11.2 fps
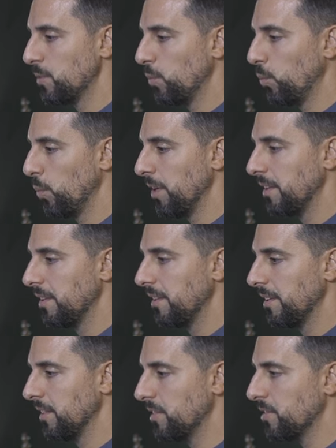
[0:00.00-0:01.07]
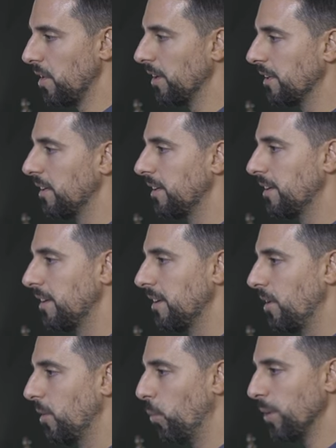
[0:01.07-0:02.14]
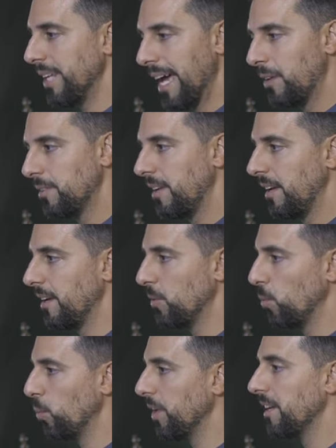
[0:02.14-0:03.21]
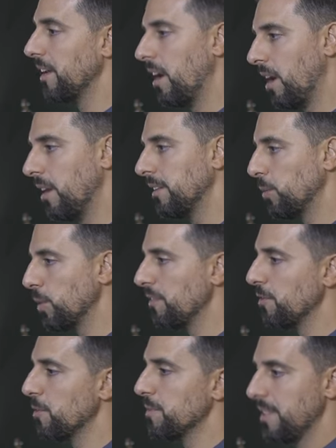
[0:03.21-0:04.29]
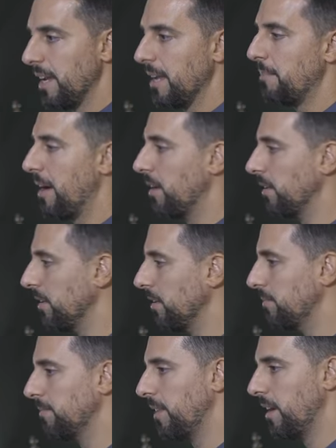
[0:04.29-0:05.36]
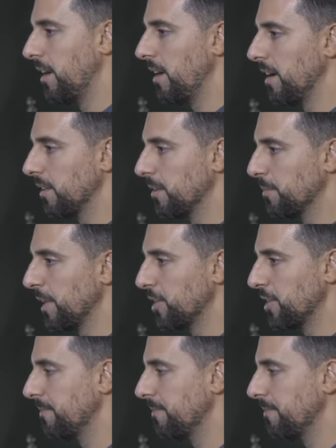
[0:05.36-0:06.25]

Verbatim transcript: with the song, without and with only reverbs and parallel uh, compression.